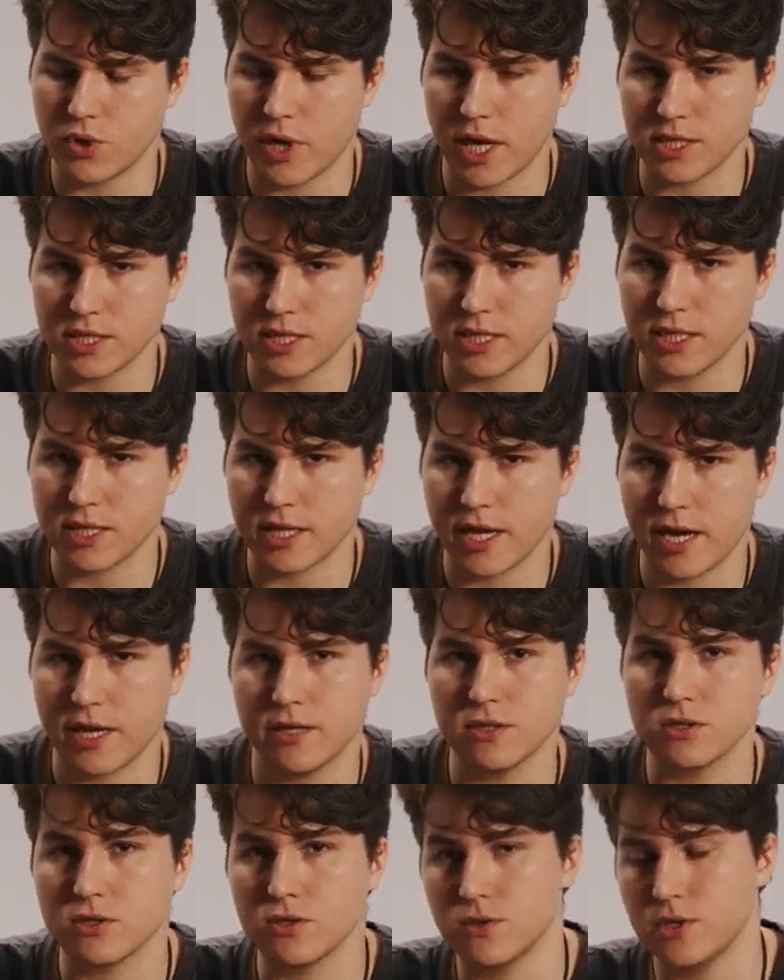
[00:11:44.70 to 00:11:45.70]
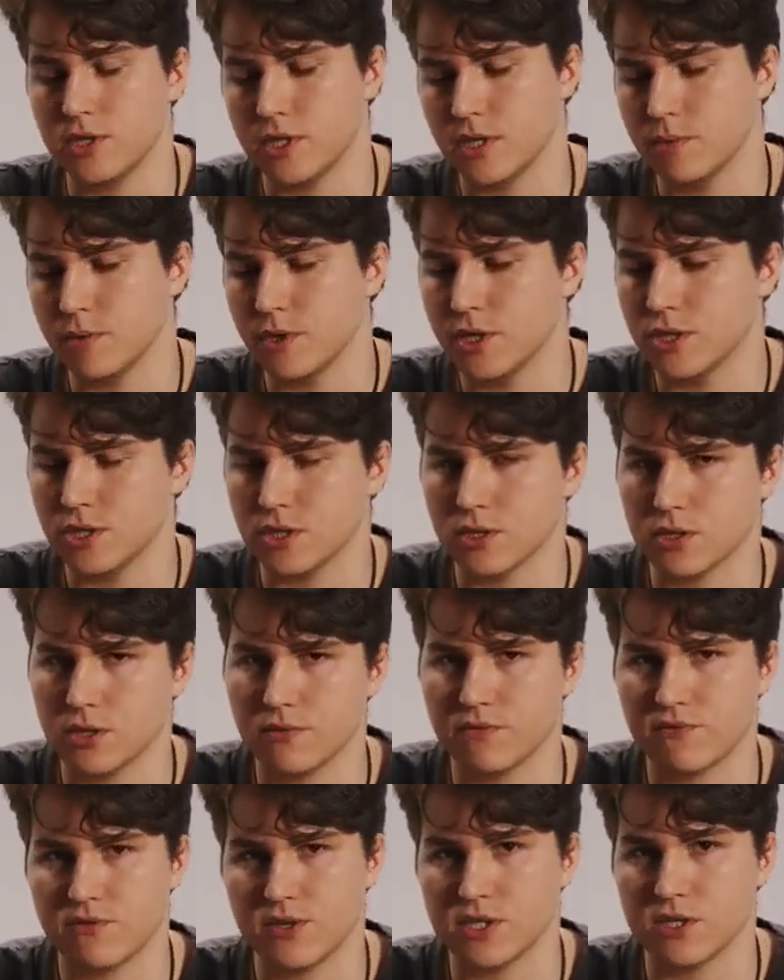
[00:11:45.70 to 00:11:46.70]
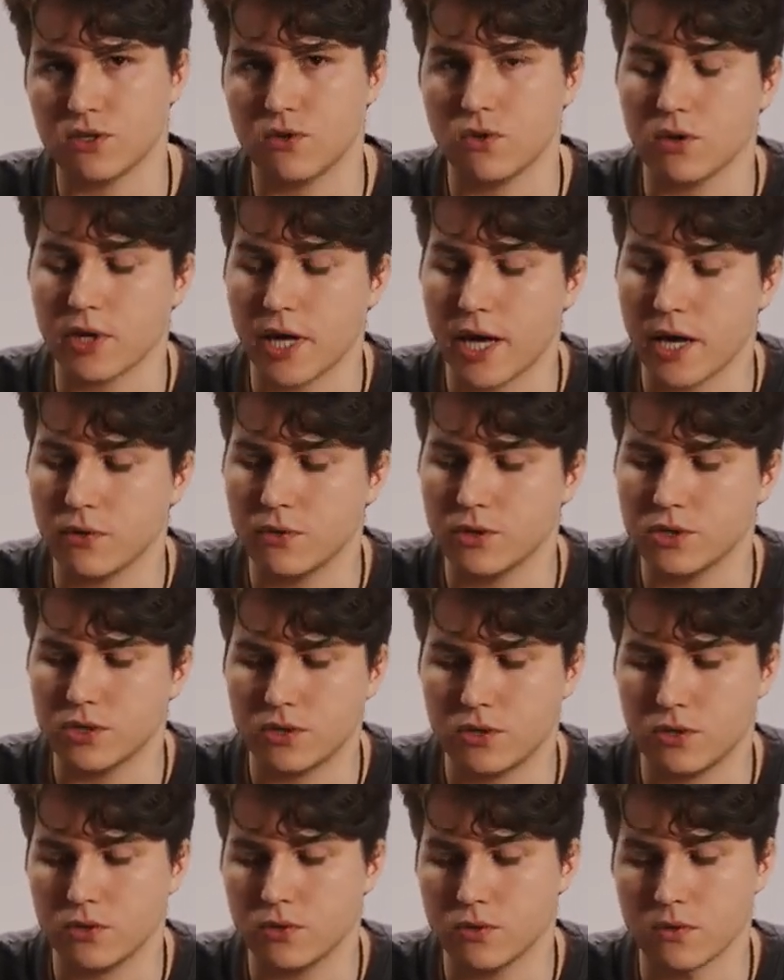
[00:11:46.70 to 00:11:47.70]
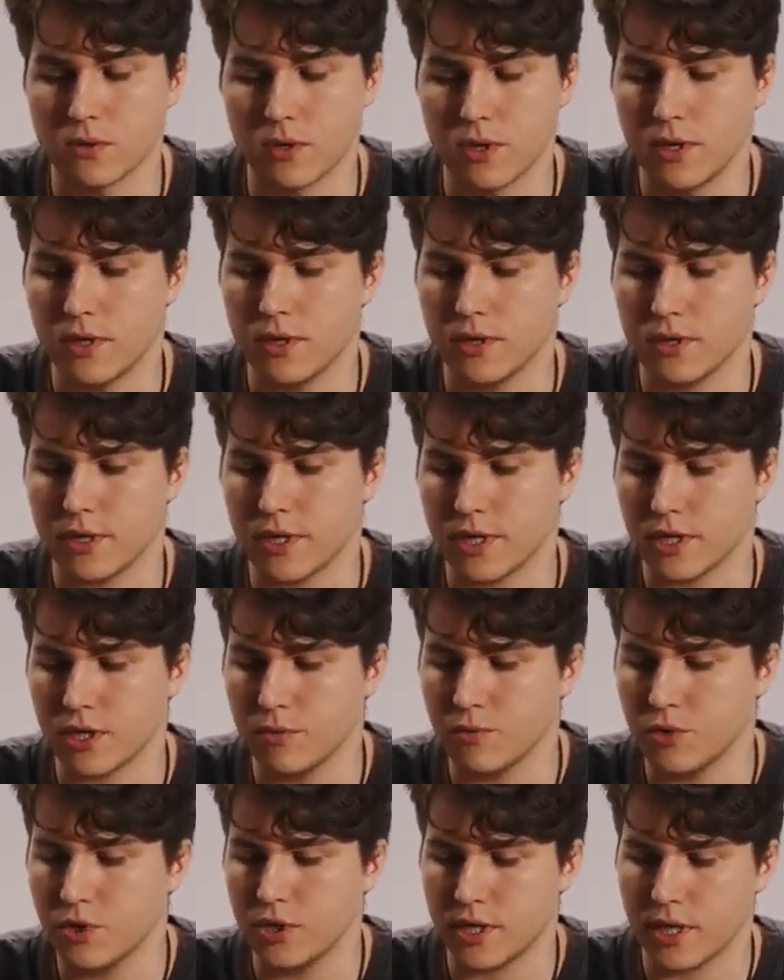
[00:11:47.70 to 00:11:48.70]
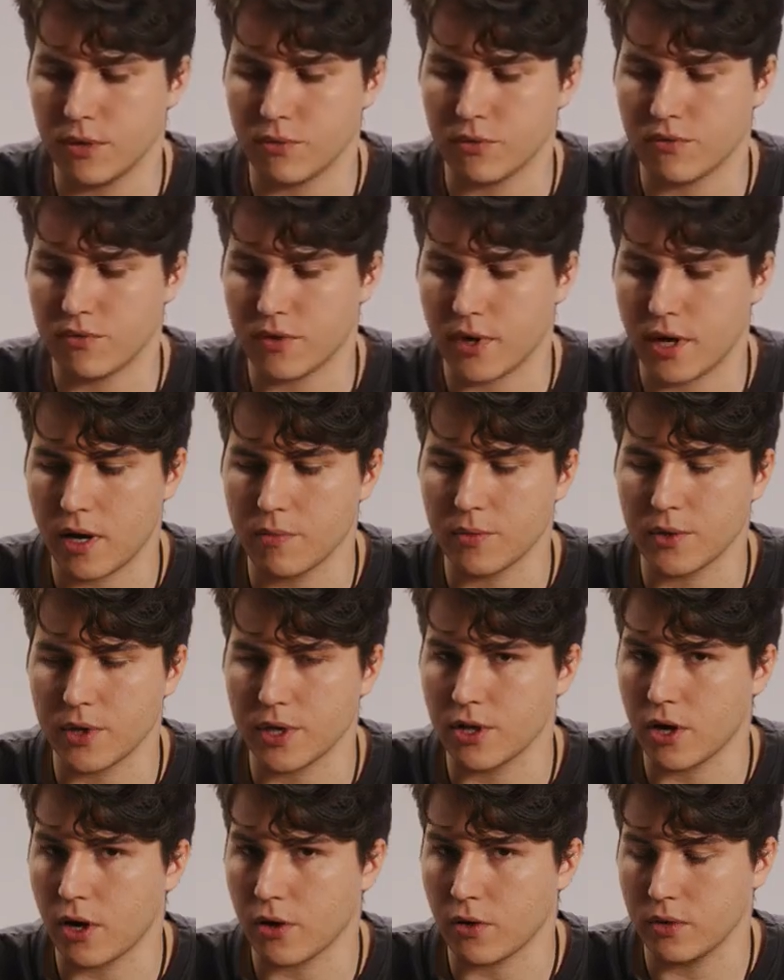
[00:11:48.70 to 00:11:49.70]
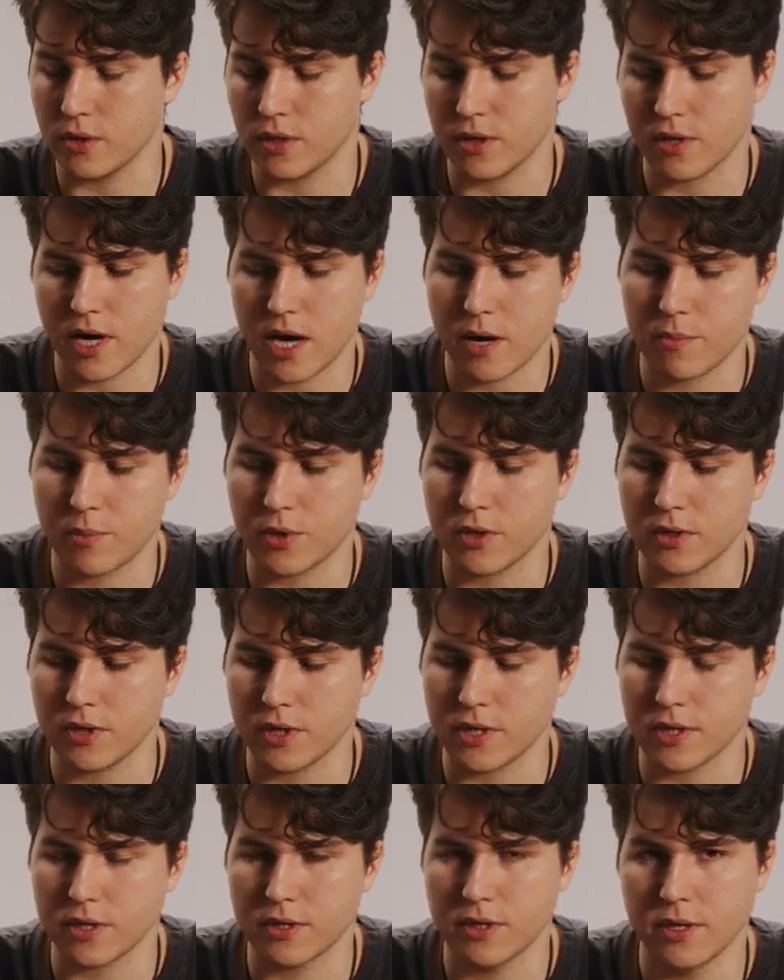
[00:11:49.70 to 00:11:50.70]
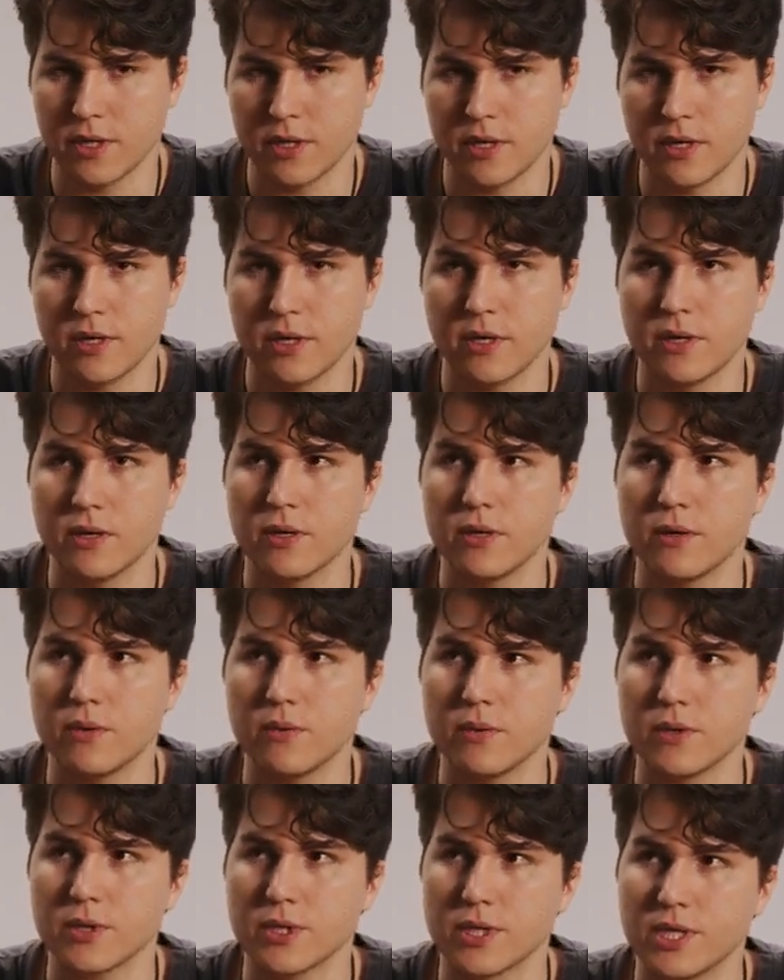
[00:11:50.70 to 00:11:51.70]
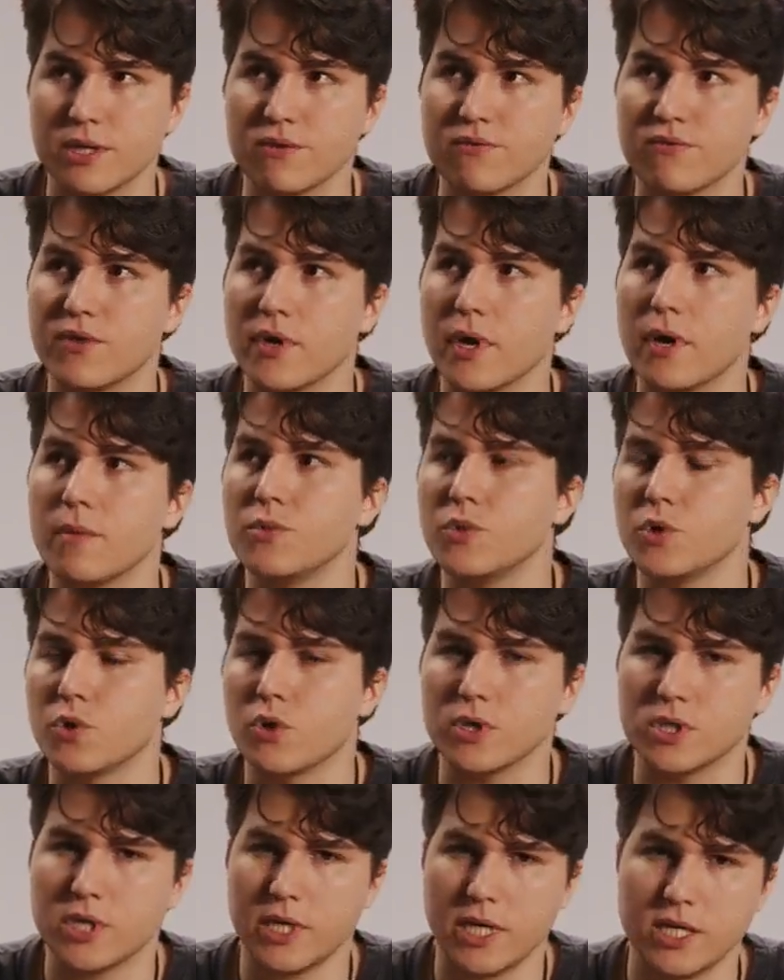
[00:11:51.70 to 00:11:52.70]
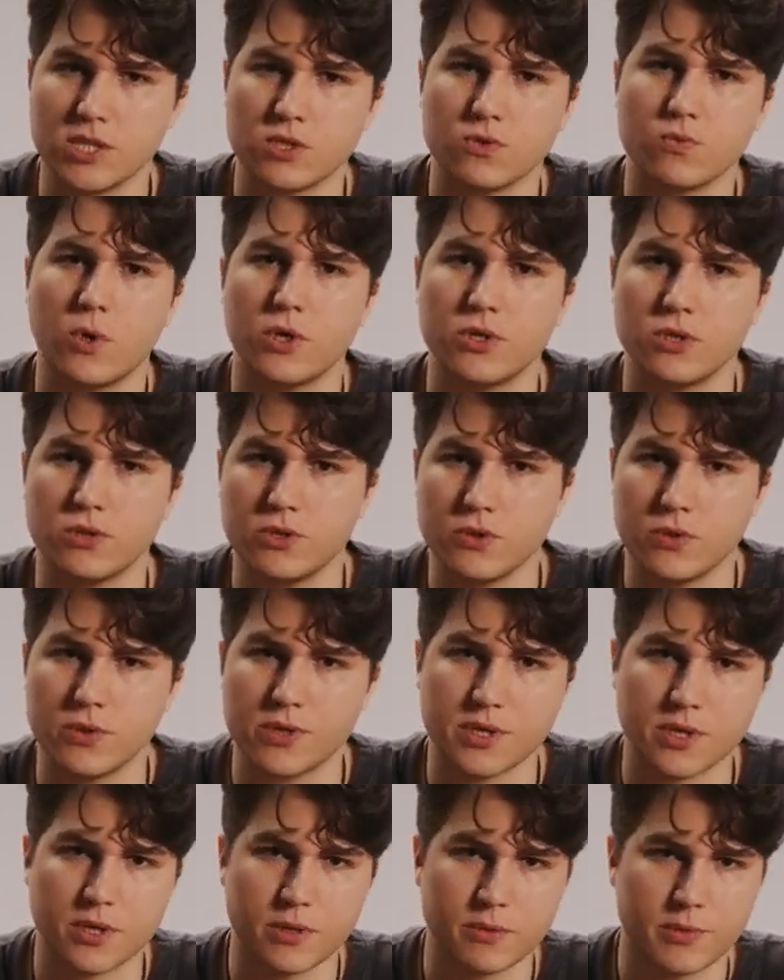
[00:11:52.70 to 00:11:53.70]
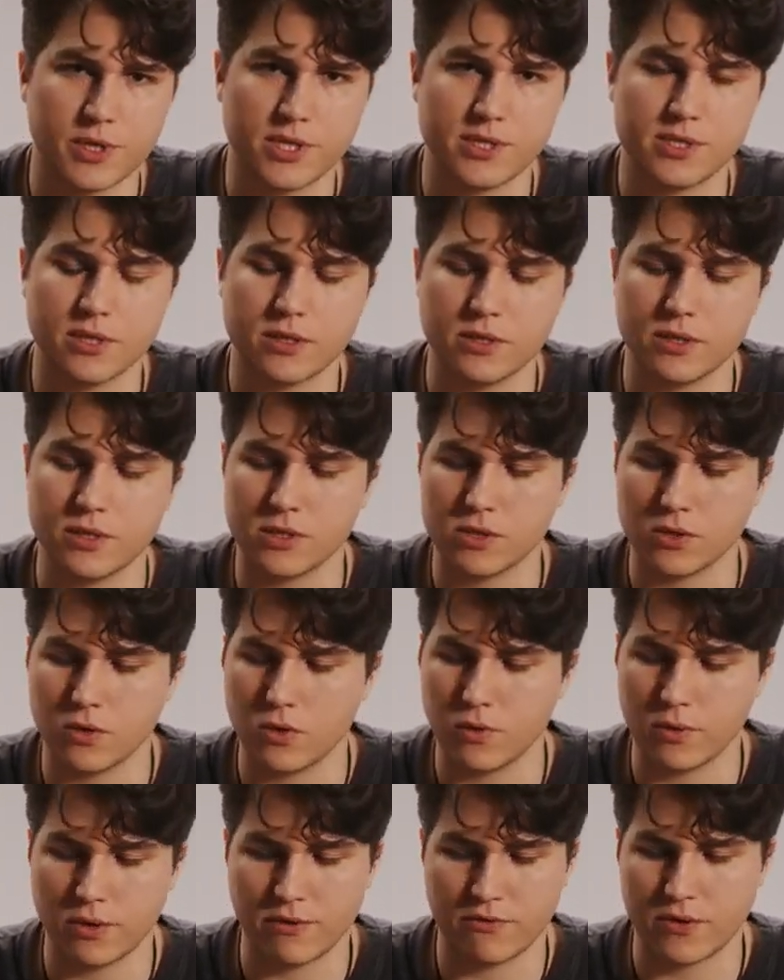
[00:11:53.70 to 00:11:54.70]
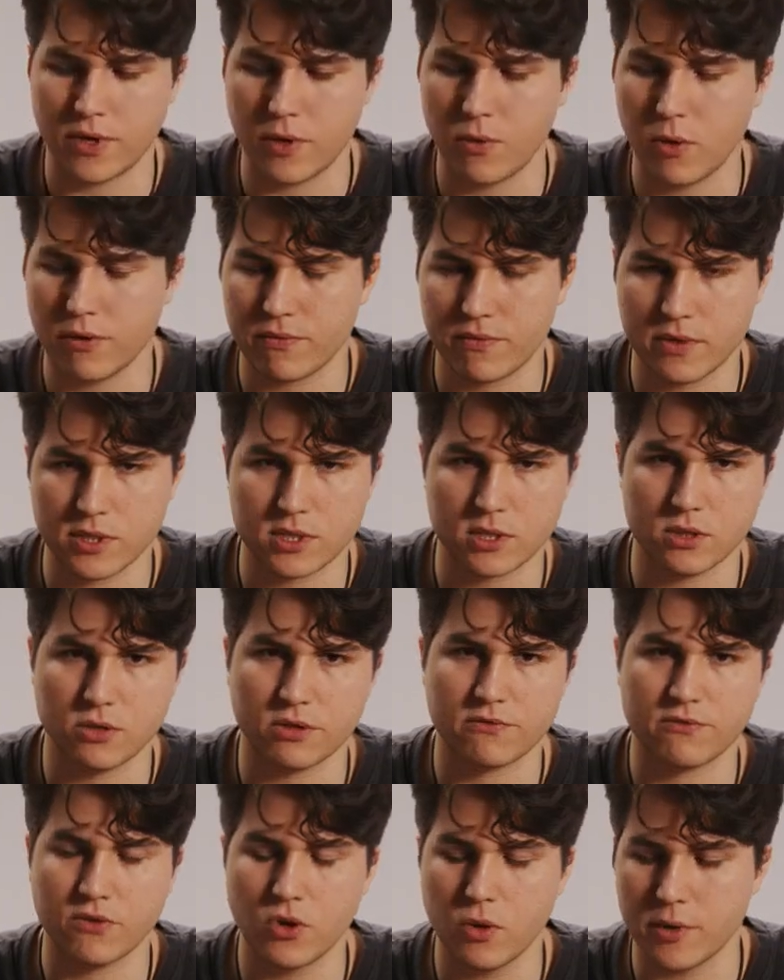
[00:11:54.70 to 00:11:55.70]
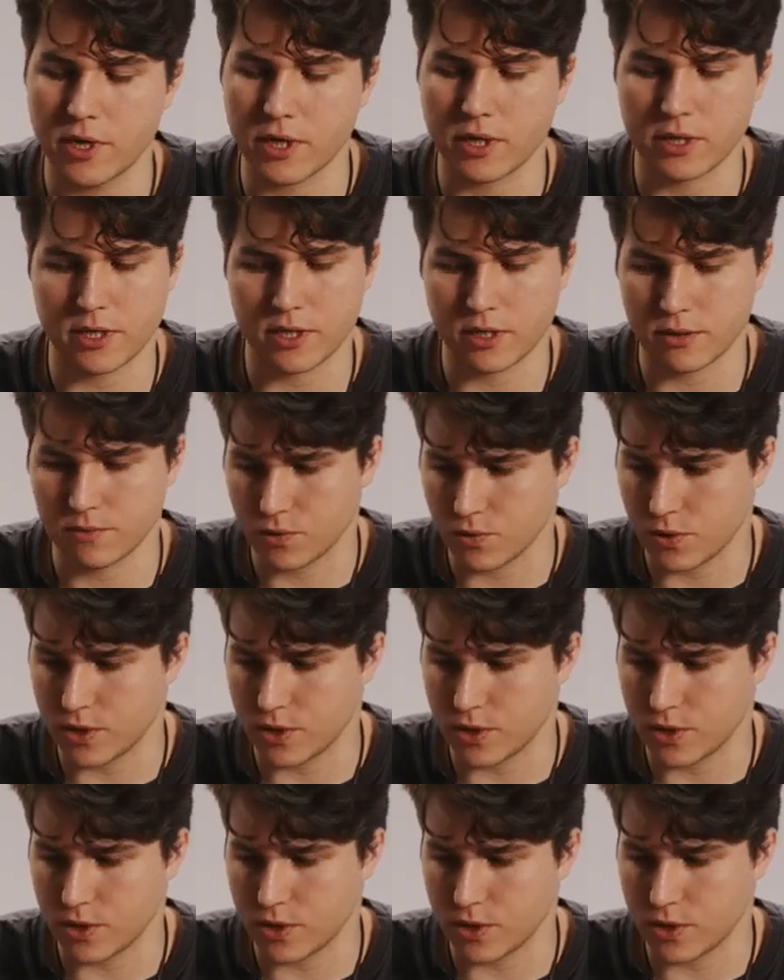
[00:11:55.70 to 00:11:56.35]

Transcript: translate that into the image, into physical language too, like communicate with them. And not only that, but like give them your taste while you're doing it, basically. So if they want things to look filmic, like